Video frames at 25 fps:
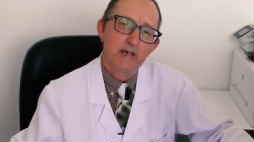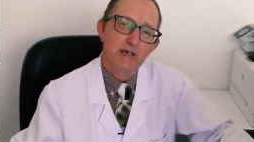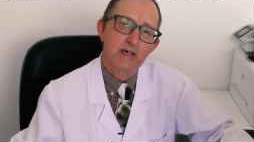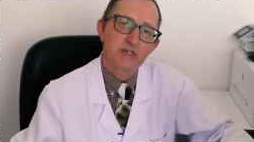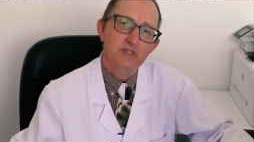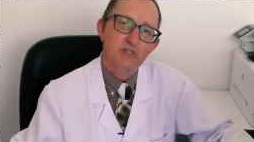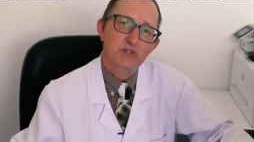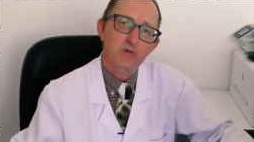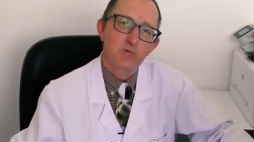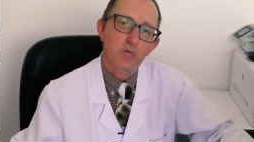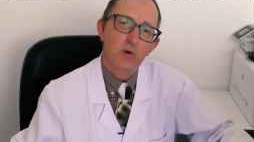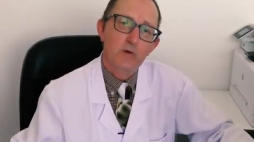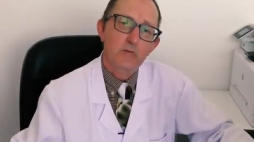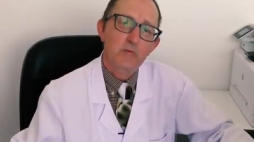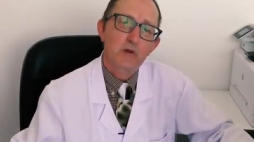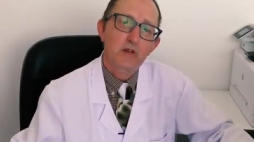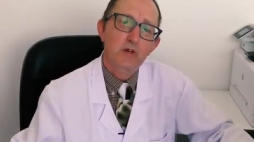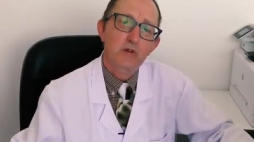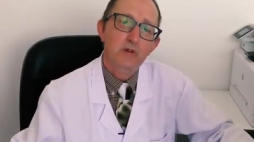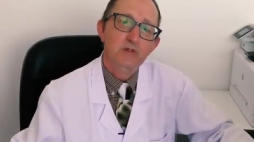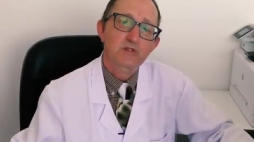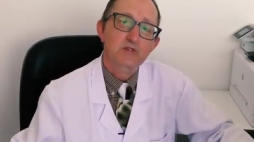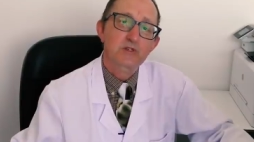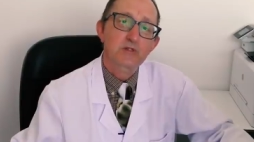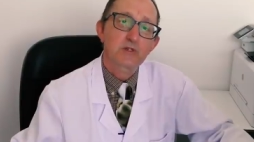is that when we
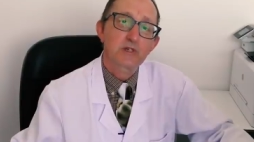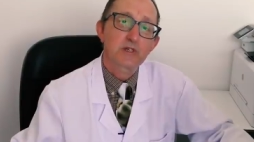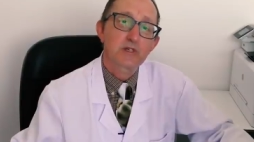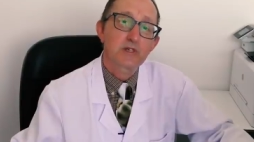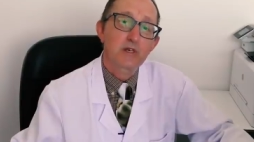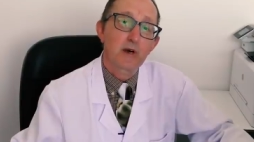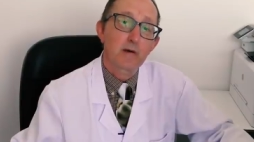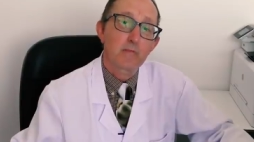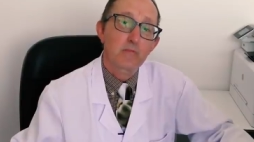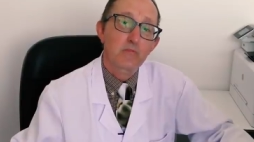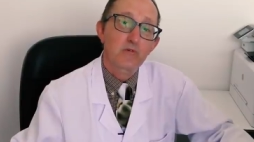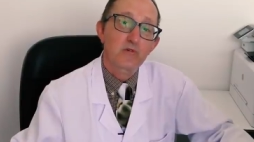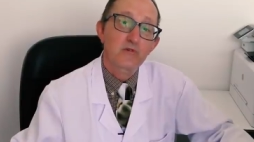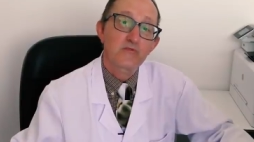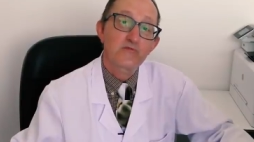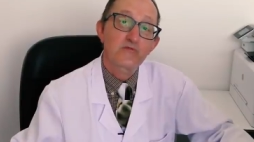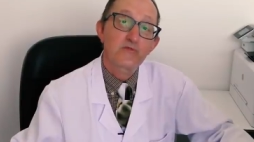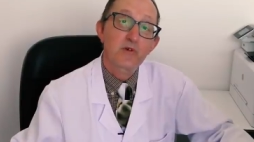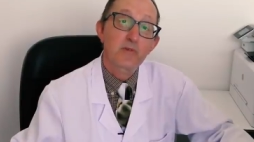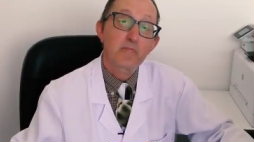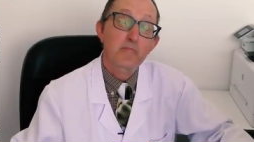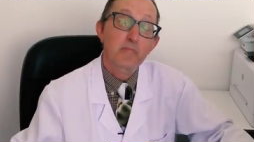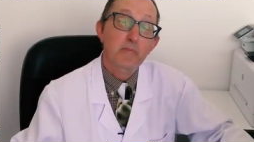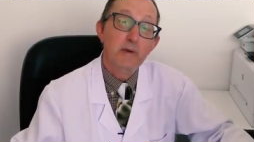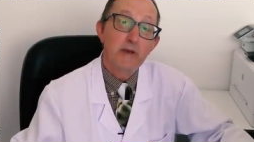looked at the number of
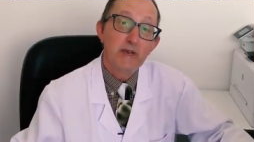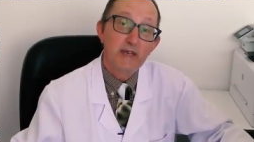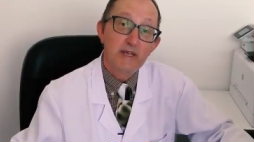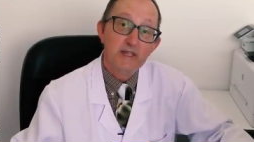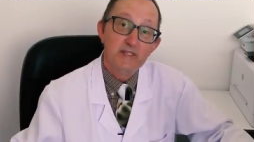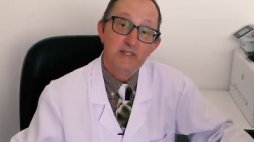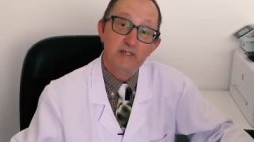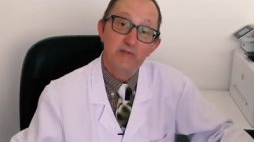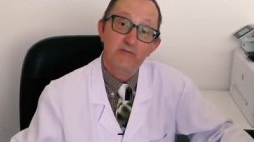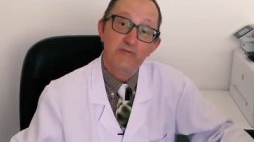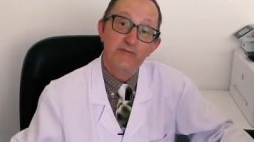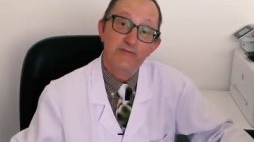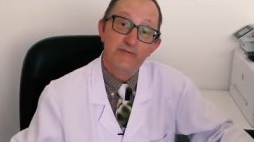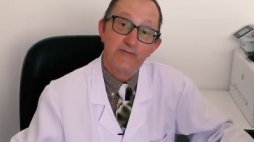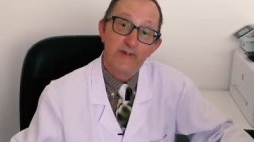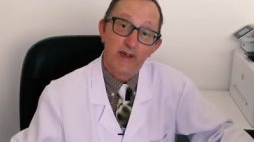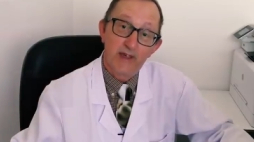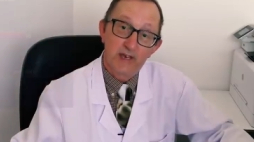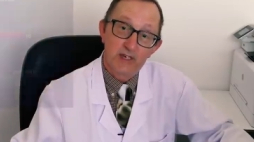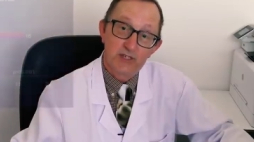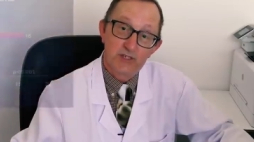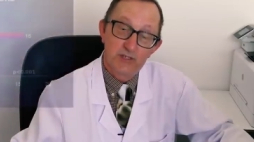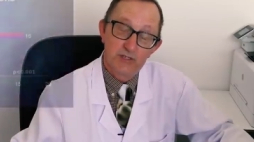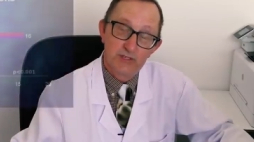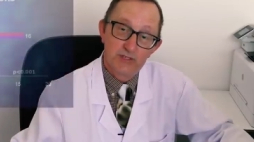repeat
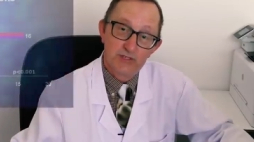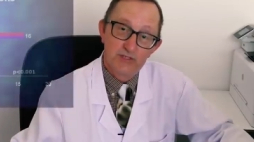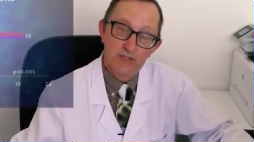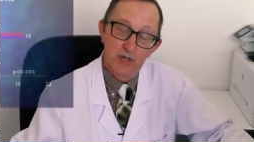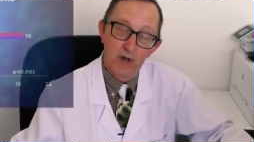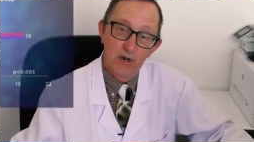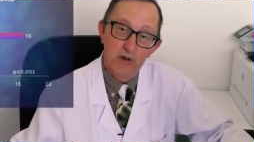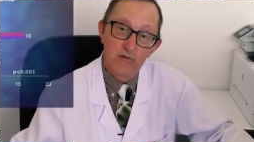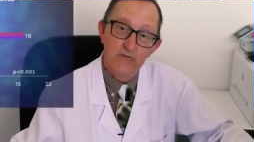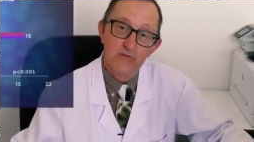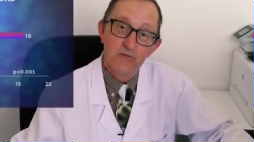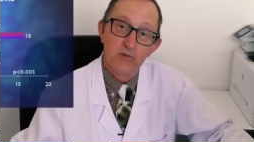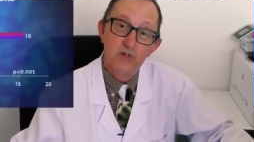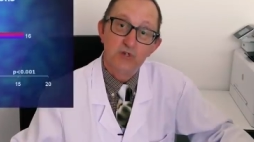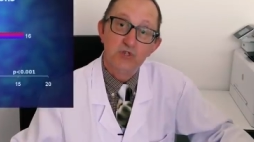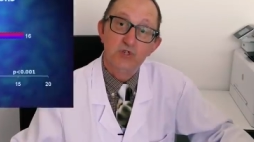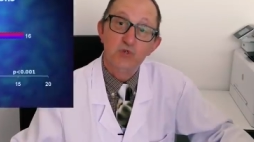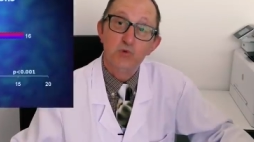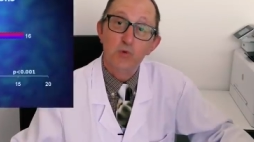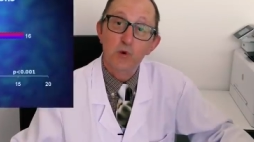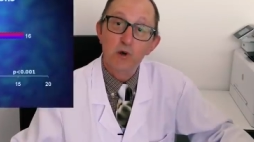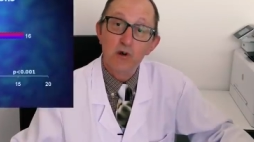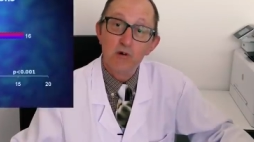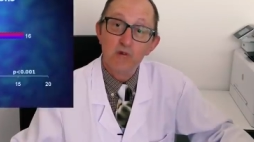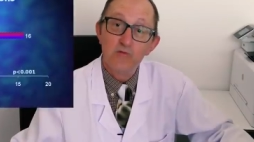infections over a
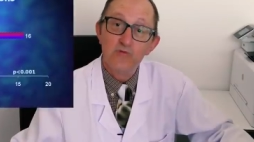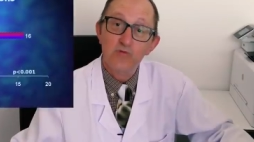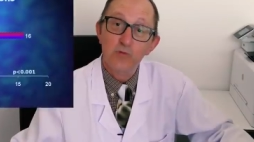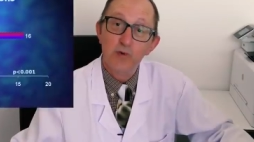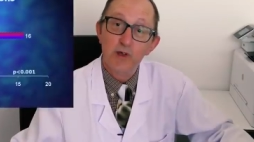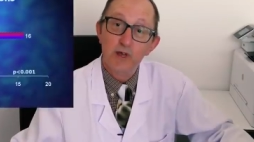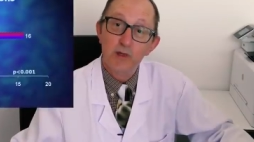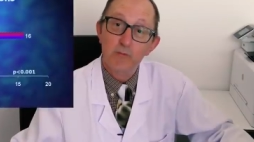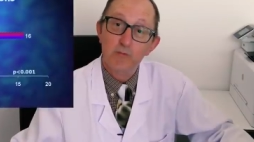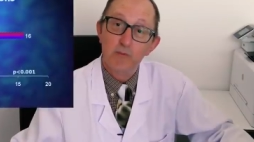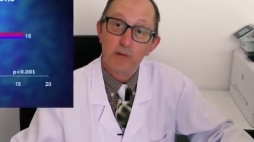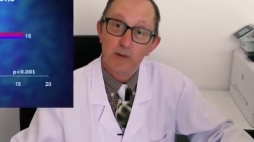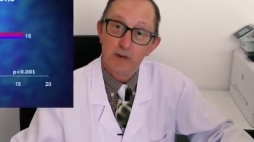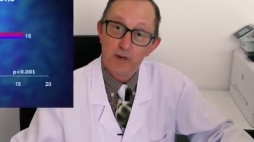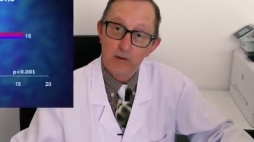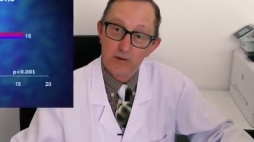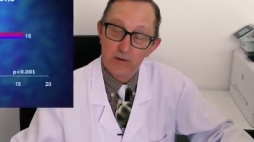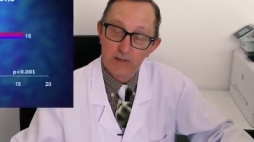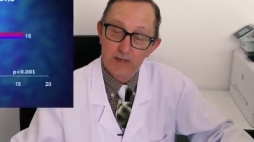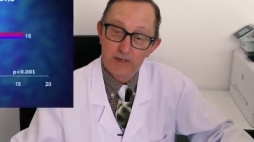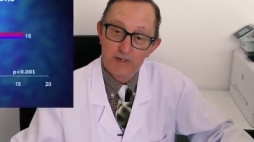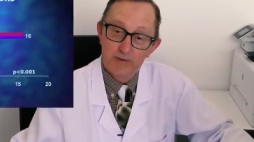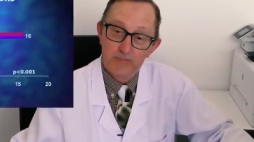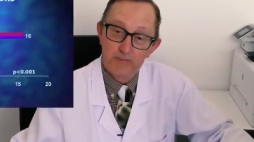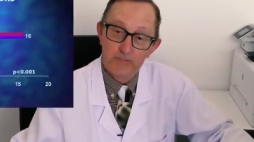12-week
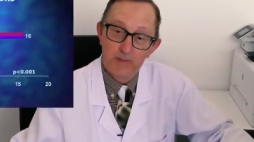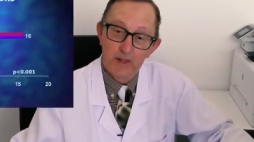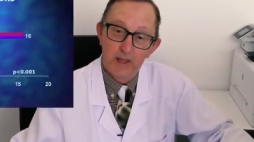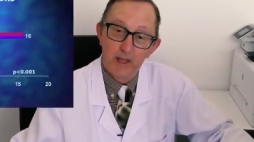period,